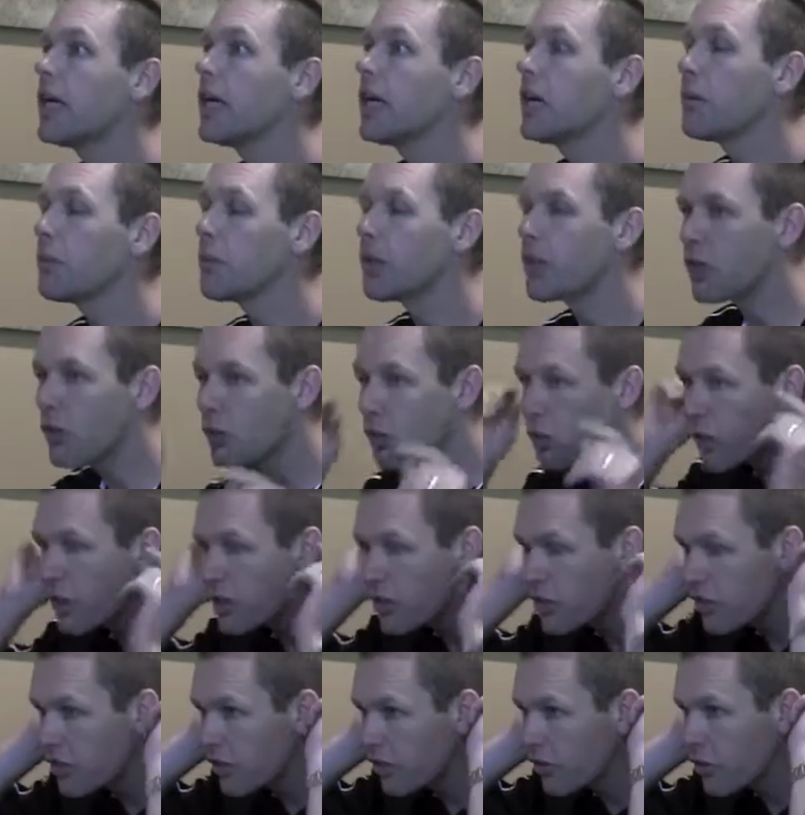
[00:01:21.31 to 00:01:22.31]
and we
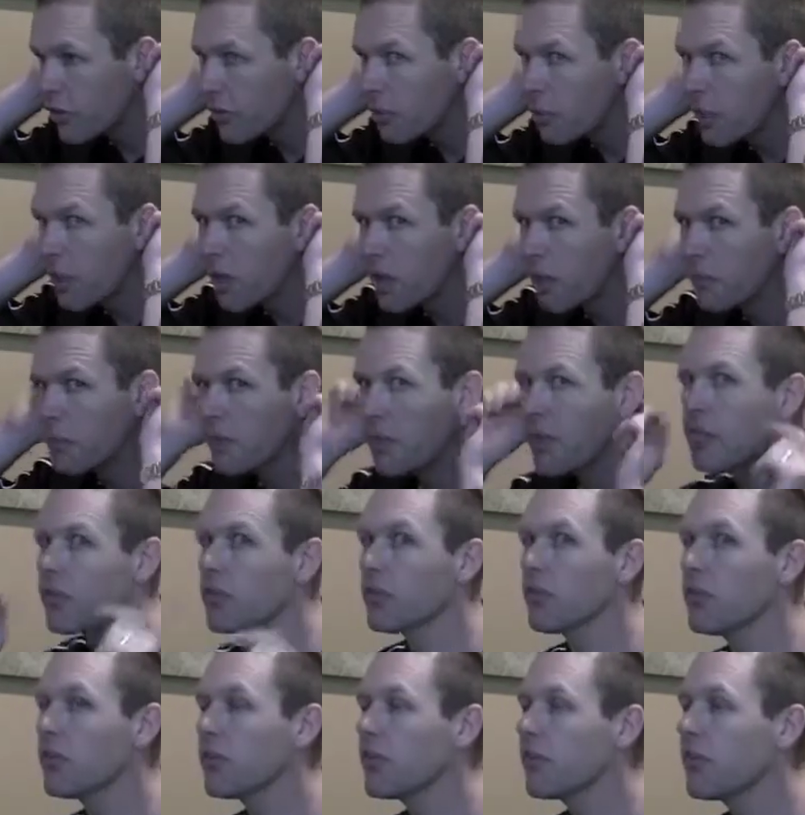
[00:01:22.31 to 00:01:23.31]
crunch the small
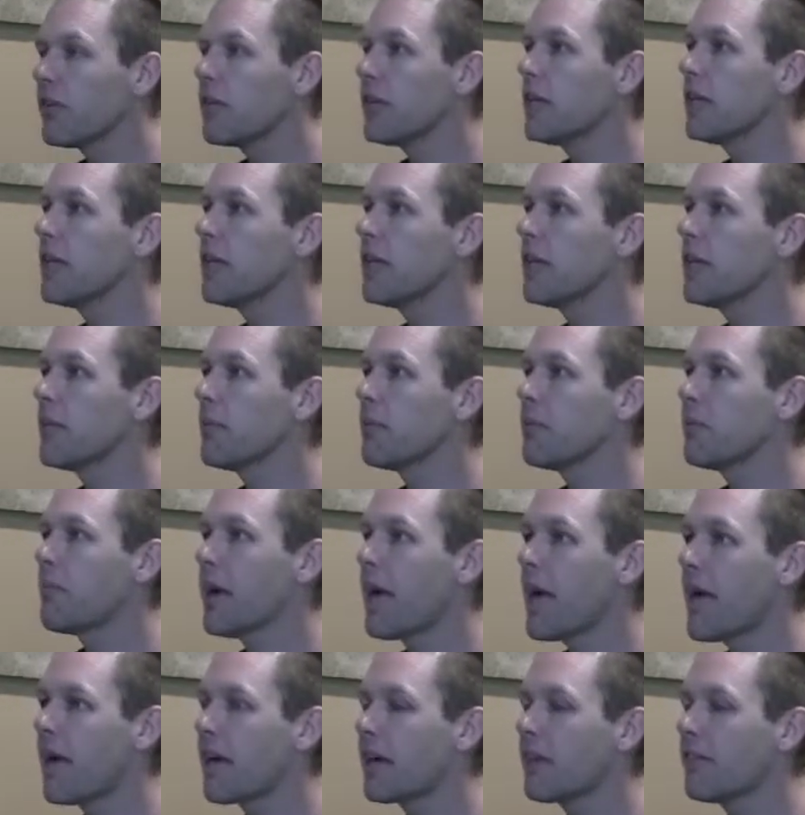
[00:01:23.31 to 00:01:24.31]
muscles in the
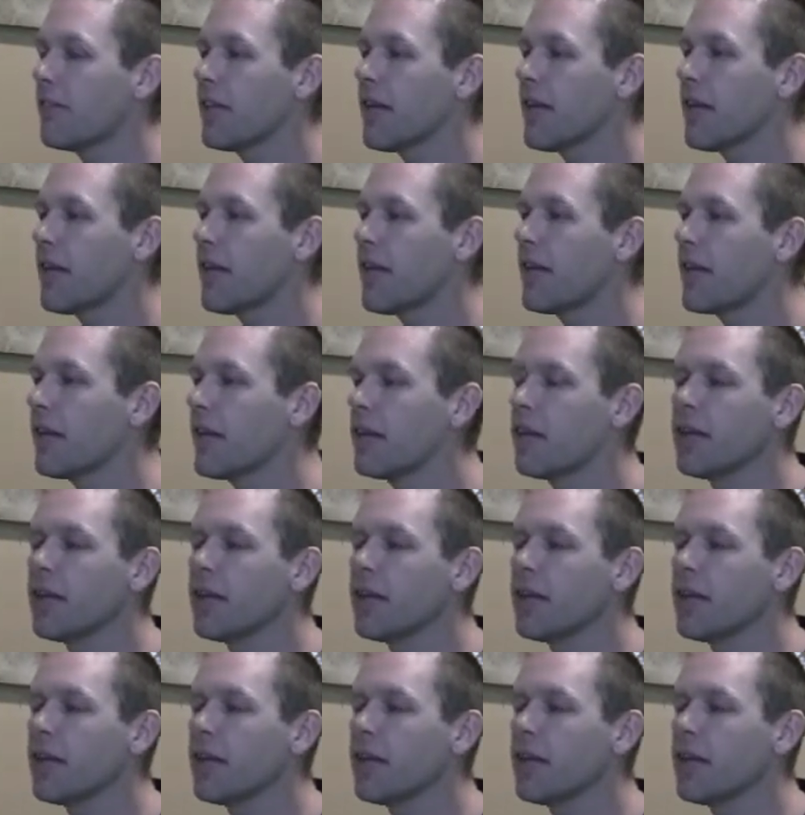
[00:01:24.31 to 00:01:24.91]
back of the head,